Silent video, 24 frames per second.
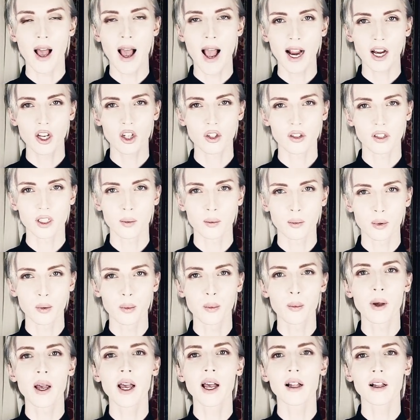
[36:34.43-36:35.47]
actually
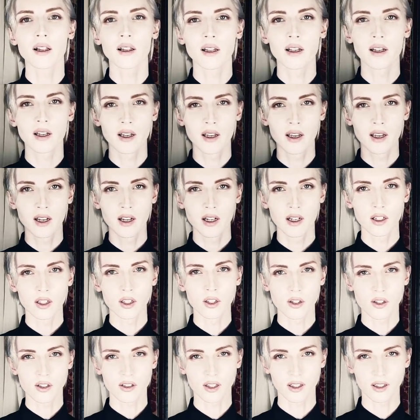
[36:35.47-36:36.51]
propel
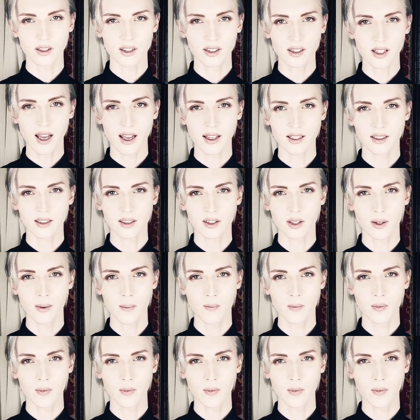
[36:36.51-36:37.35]
your success.